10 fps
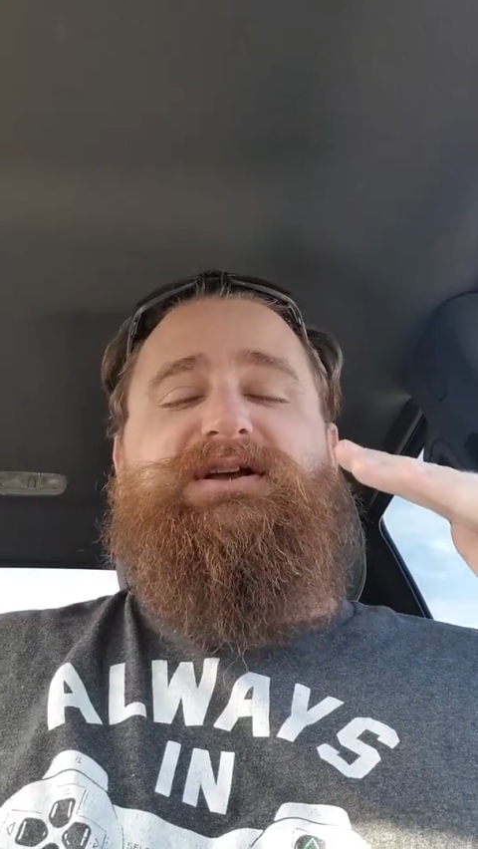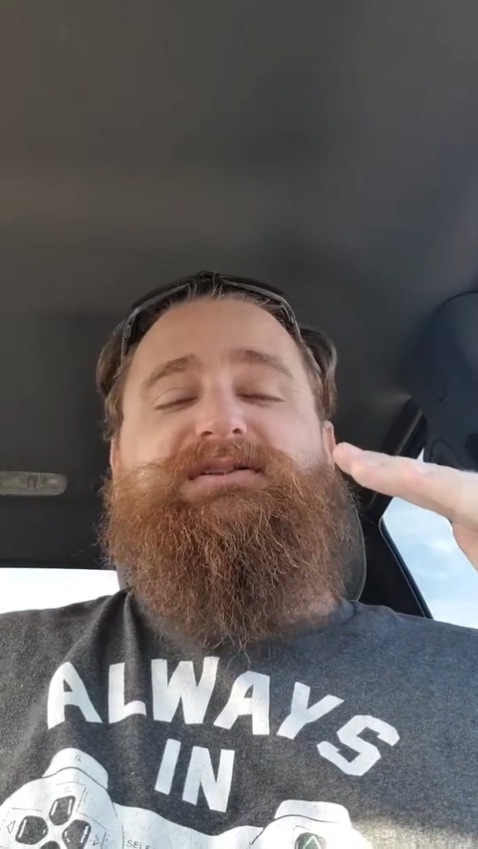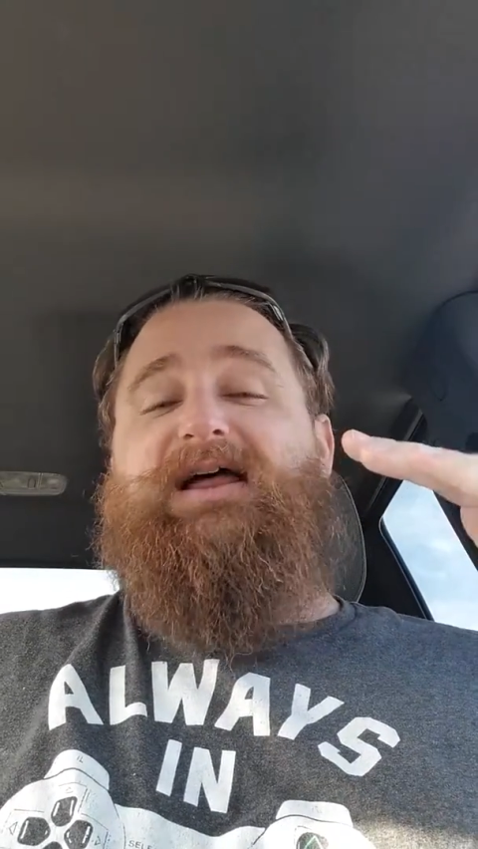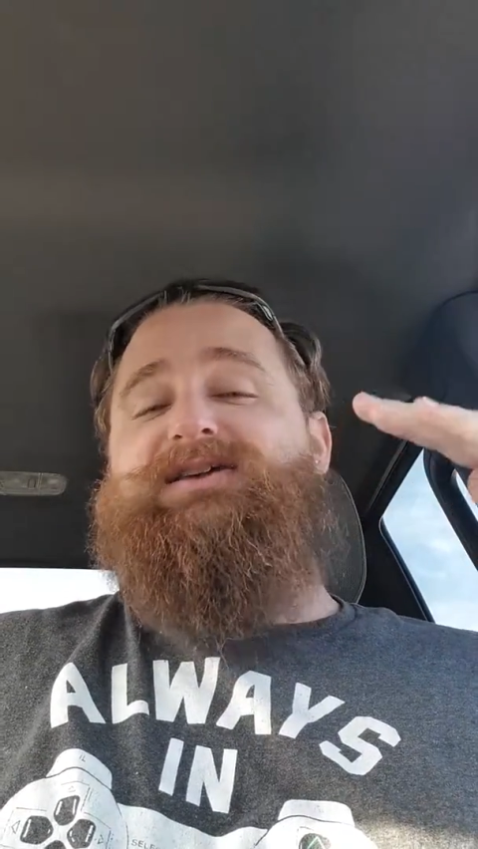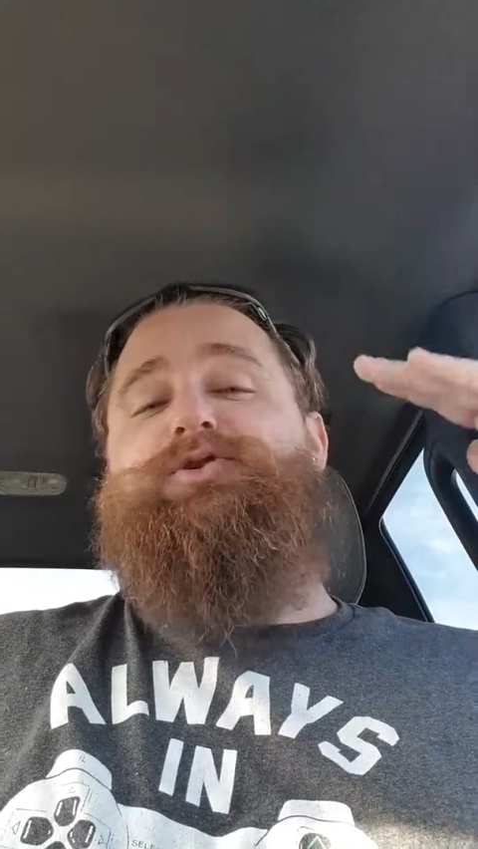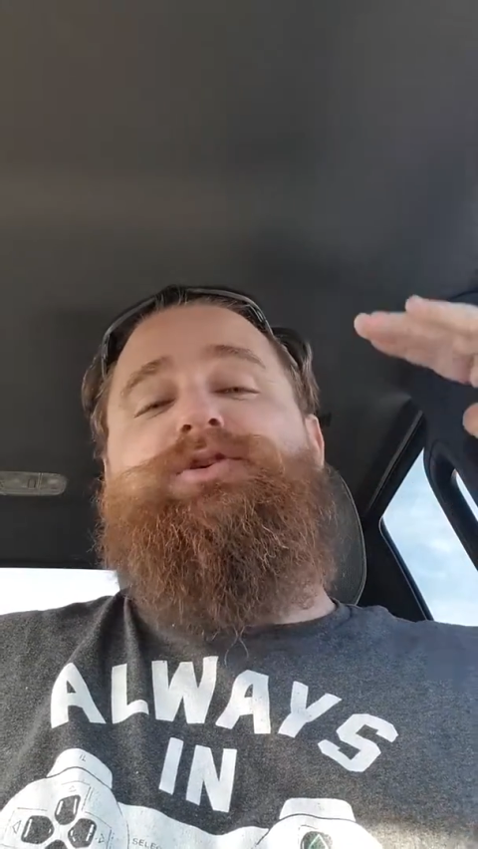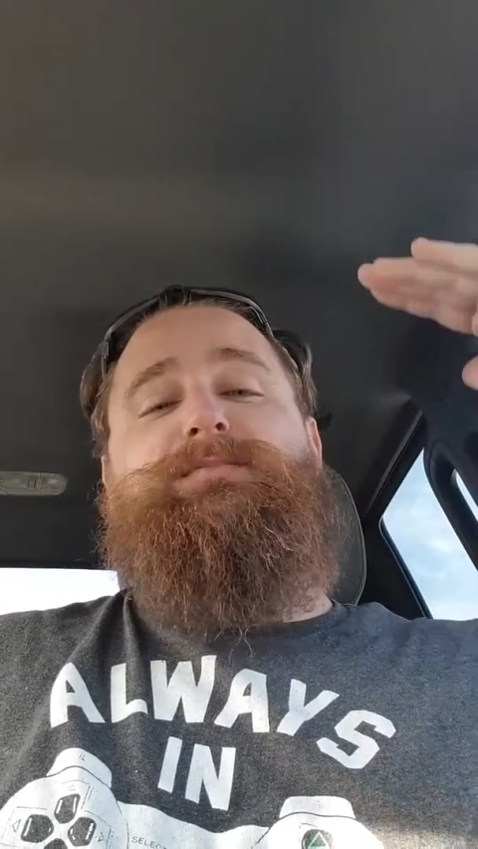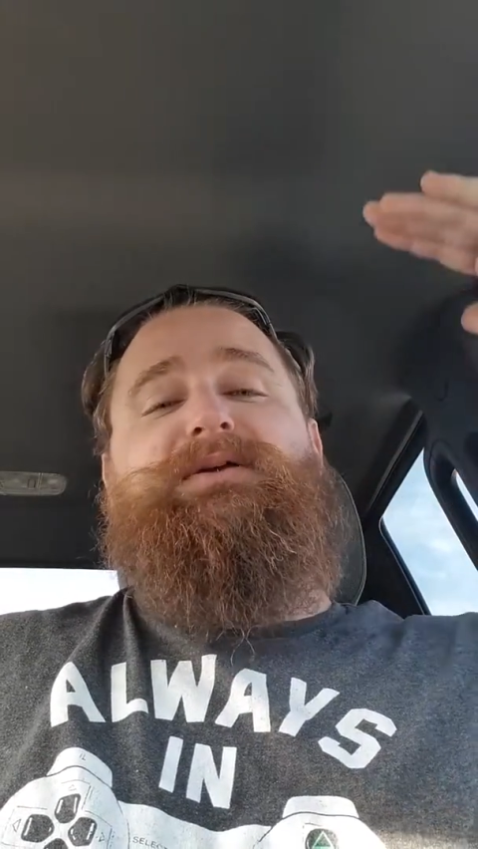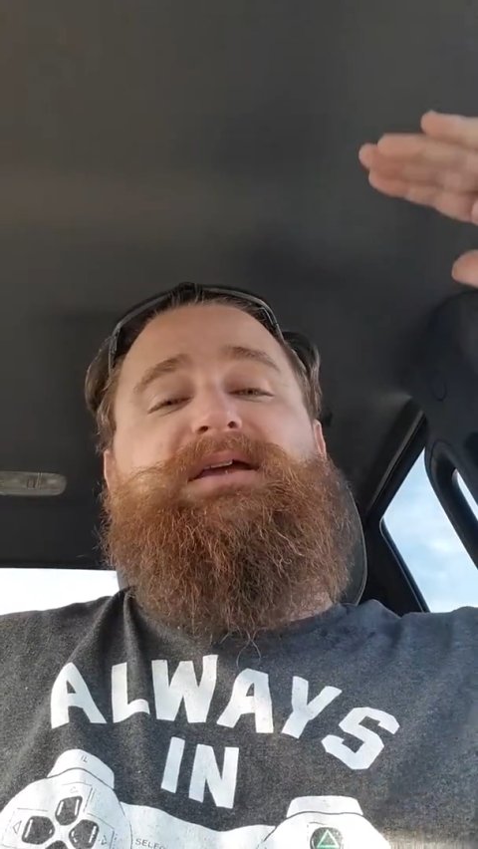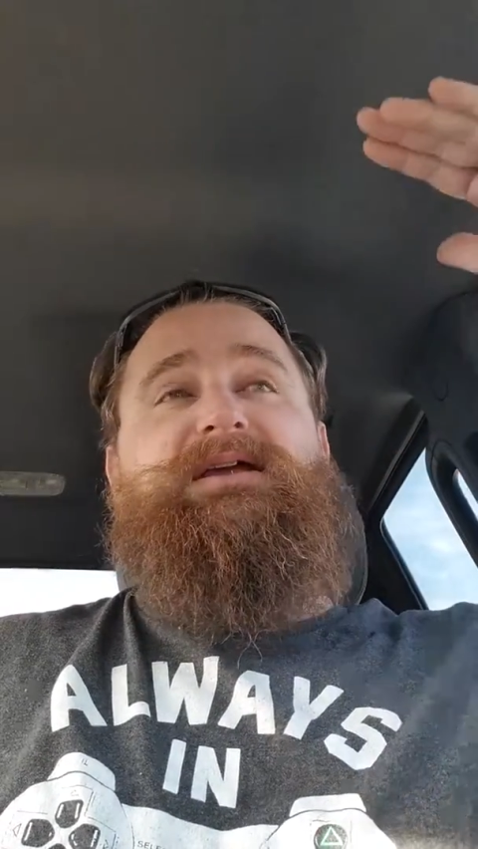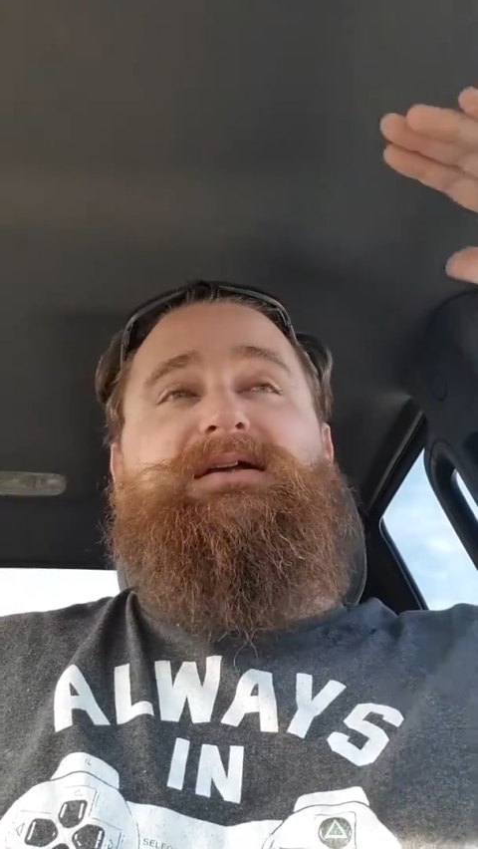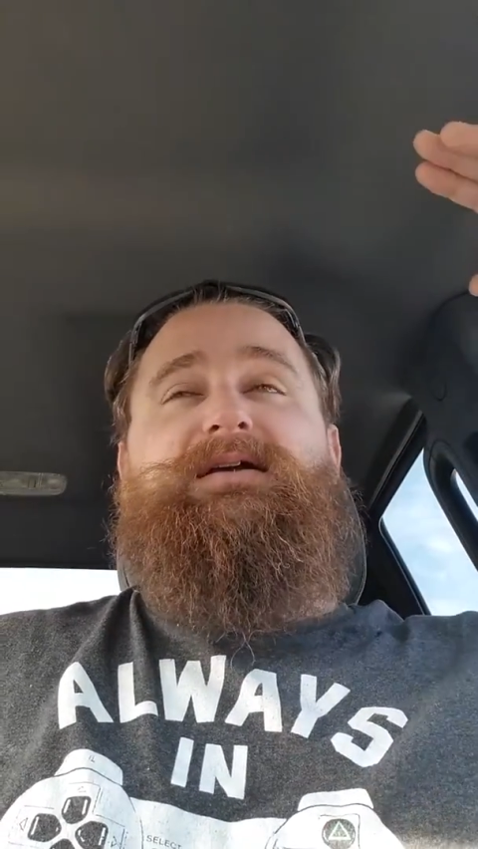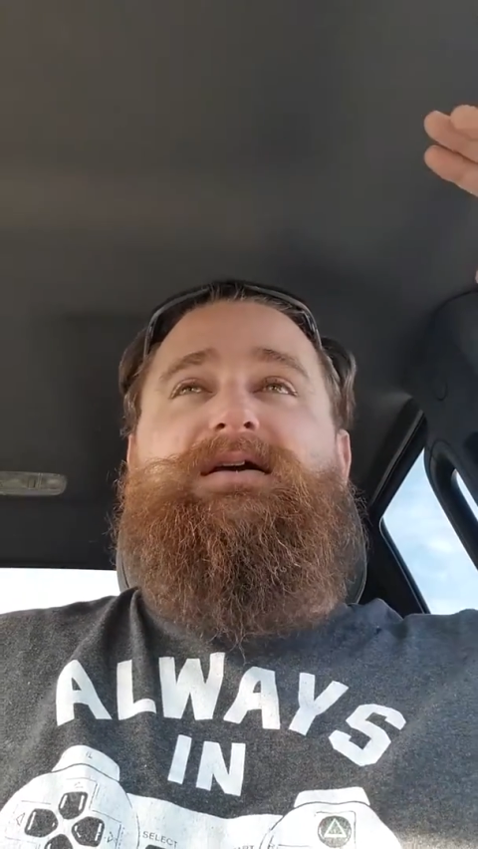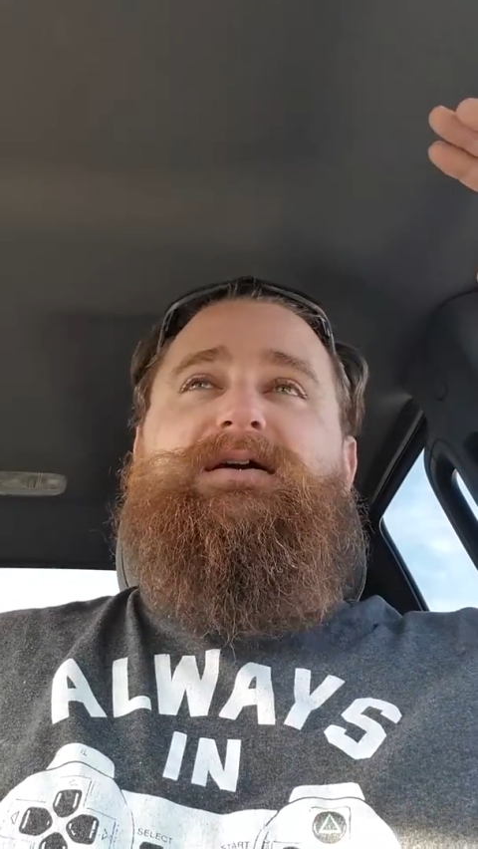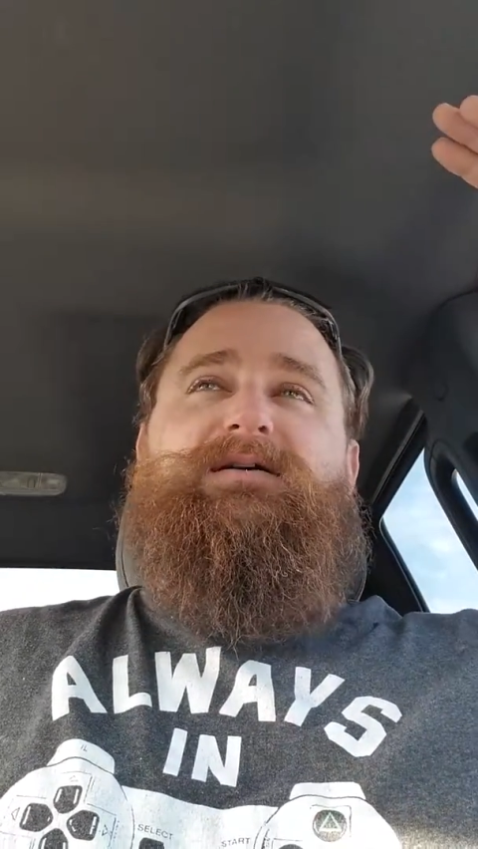Like, you could be
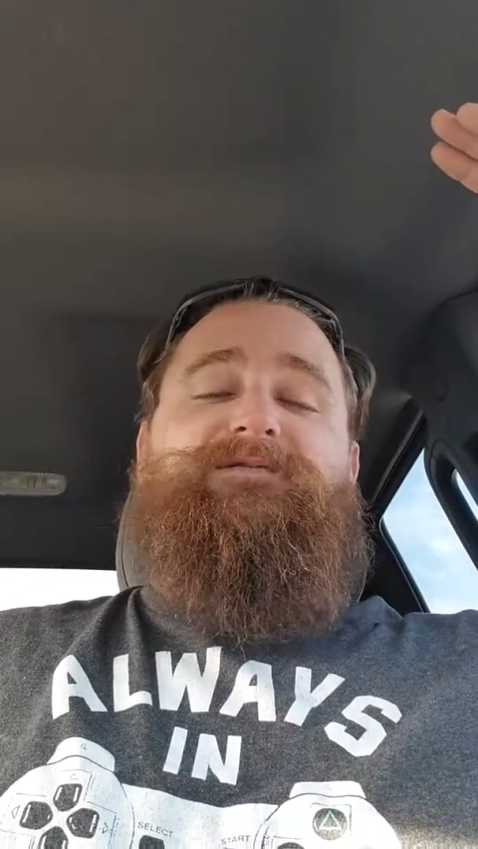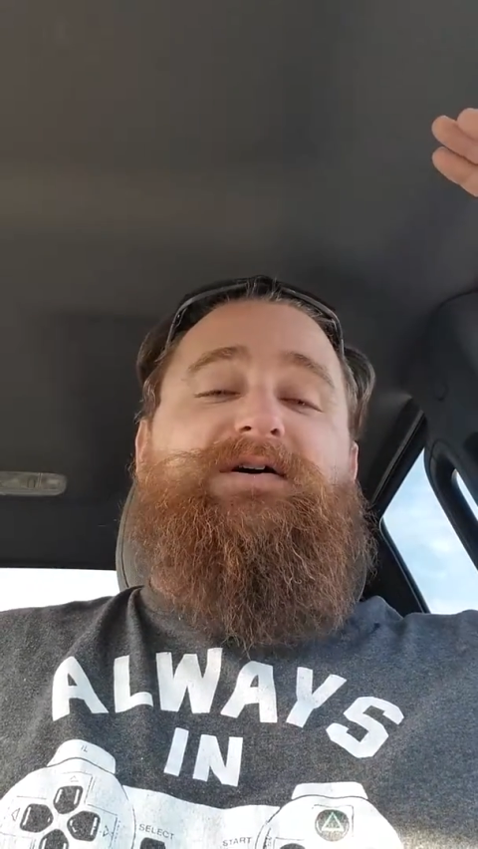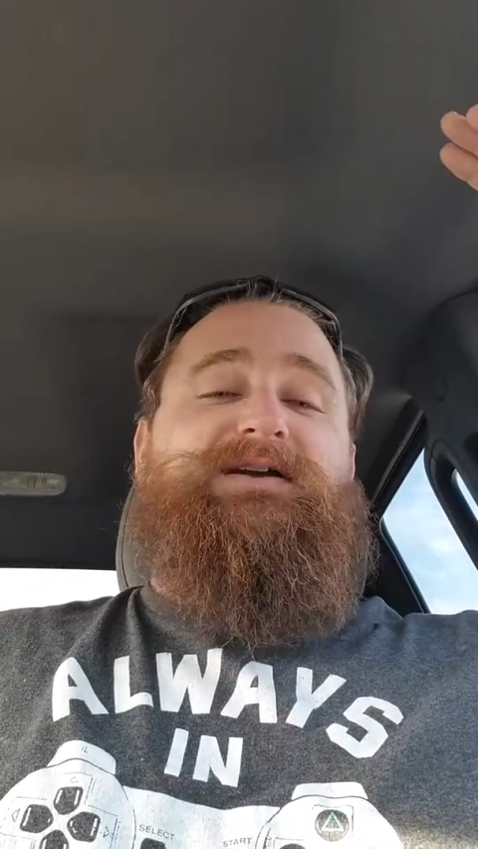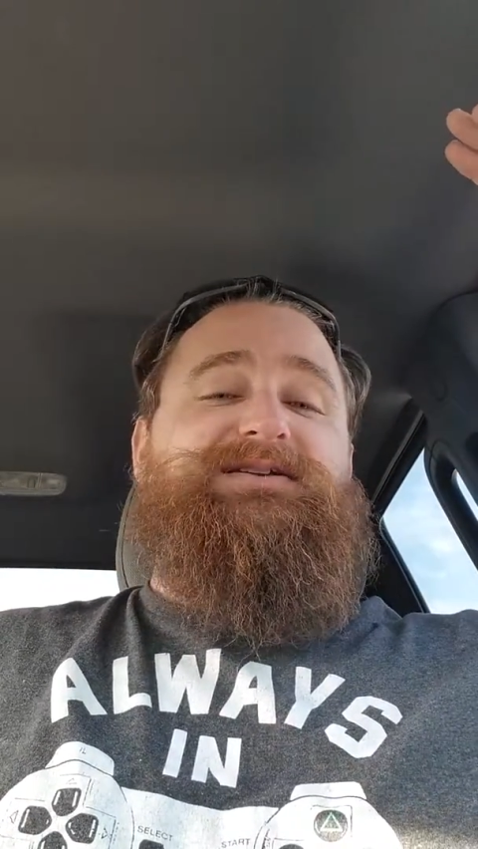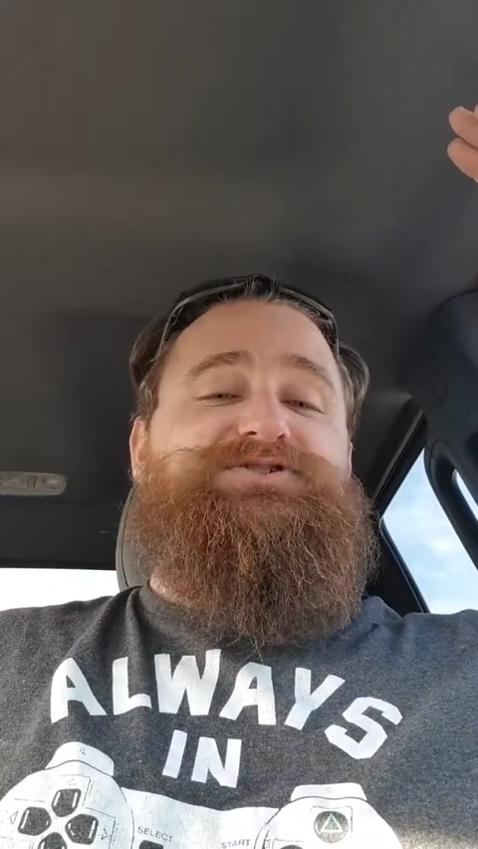fucking